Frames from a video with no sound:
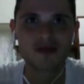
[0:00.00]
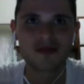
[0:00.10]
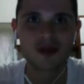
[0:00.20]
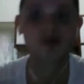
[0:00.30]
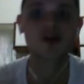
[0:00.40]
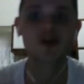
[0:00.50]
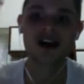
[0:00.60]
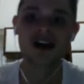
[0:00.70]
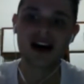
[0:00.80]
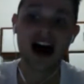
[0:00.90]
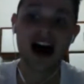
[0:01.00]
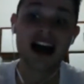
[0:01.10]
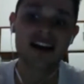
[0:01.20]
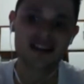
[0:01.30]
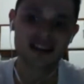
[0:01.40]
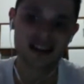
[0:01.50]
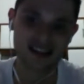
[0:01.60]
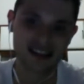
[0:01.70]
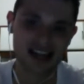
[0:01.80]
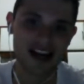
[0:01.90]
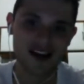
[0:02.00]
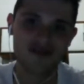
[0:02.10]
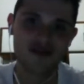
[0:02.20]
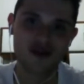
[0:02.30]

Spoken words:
you put a higher standard